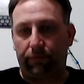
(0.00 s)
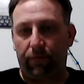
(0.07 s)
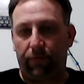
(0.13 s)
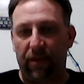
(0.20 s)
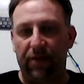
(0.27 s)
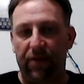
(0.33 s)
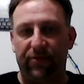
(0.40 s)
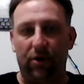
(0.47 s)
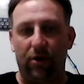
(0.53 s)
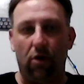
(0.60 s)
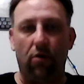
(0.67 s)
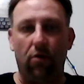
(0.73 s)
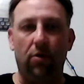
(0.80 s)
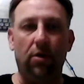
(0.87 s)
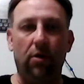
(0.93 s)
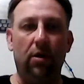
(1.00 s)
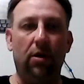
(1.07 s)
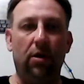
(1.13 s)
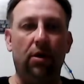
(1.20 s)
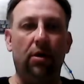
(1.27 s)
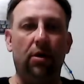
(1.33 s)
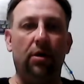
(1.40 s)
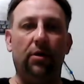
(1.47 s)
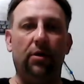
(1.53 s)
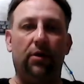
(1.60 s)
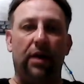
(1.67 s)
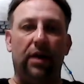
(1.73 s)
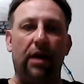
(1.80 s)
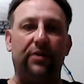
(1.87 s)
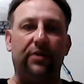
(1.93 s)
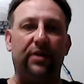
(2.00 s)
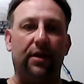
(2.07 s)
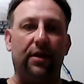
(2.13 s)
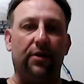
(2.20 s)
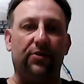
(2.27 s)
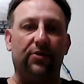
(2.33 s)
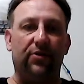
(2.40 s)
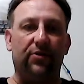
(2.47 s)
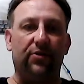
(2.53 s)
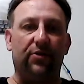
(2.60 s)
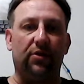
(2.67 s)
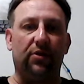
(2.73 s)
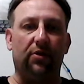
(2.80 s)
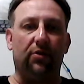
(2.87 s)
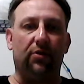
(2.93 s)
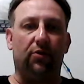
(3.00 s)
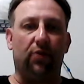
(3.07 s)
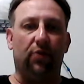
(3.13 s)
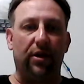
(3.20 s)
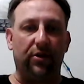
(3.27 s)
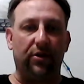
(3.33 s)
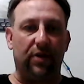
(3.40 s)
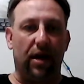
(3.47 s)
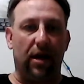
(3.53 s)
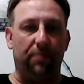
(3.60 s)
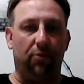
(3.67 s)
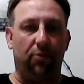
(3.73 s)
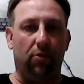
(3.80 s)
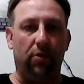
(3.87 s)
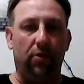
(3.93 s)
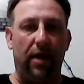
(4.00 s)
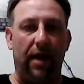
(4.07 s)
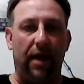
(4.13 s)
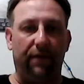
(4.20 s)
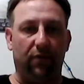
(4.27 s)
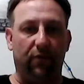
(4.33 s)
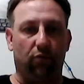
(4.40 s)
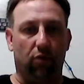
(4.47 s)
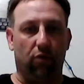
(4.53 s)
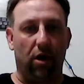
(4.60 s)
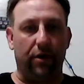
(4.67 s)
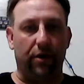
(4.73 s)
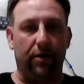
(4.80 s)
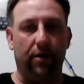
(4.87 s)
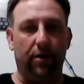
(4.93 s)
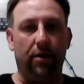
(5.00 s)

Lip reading: So the idea is create a dipole, have it run,